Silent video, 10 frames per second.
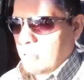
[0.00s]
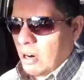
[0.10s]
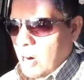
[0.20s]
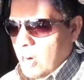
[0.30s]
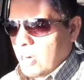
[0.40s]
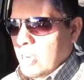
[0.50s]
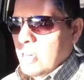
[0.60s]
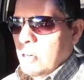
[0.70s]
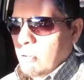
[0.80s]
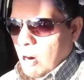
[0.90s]
there are
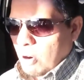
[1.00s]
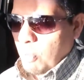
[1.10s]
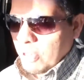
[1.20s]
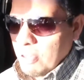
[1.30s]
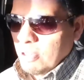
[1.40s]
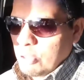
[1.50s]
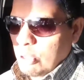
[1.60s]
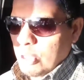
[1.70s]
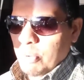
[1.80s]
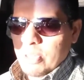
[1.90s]
who are within the
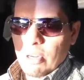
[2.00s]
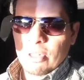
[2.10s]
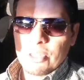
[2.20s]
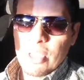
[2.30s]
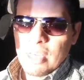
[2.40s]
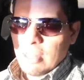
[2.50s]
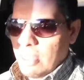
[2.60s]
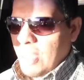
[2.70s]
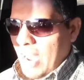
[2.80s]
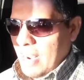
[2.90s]
search results
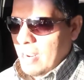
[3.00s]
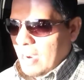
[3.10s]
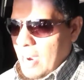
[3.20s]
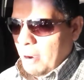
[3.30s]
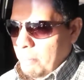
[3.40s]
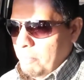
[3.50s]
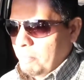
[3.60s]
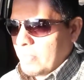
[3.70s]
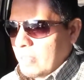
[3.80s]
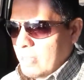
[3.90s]
that
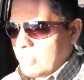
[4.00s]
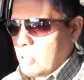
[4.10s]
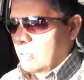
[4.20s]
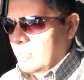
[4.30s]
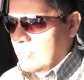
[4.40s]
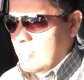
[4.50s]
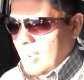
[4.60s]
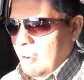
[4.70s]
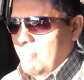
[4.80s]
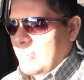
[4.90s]
Google
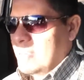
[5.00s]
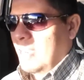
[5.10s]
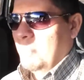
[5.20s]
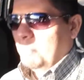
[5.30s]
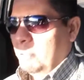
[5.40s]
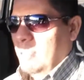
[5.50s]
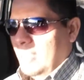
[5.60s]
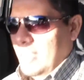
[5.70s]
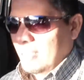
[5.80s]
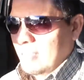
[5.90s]
doesn't have any time to
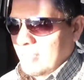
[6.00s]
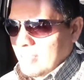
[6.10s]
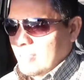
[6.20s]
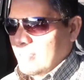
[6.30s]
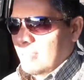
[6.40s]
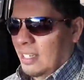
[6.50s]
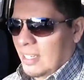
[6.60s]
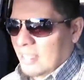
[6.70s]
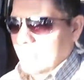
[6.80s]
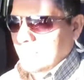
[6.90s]
play,
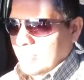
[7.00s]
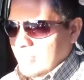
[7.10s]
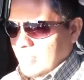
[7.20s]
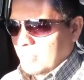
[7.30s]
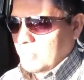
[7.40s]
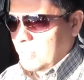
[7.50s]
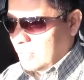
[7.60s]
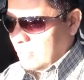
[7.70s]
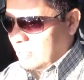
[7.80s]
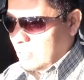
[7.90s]
you know,
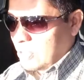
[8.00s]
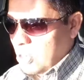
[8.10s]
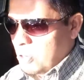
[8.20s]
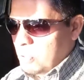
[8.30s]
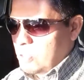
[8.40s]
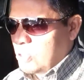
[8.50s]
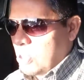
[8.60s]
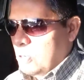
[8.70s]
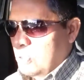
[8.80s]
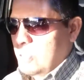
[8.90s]
skew
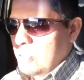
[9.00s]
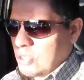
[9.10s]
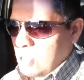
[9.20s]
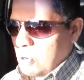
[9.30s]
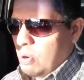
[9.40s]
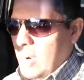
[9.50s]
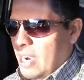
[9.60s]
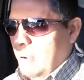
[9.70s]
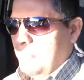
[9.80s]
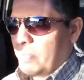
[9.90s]

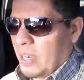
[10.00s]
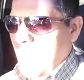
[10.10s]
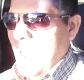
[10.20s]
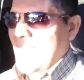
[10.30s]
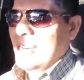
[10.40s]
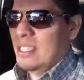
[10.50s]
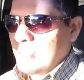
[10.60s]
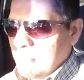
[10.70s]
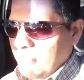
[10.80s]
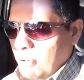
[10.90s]

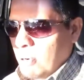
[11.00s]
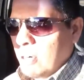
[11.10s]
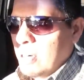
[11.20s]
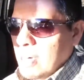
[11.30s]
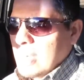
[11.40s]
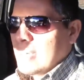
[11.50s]
ads for.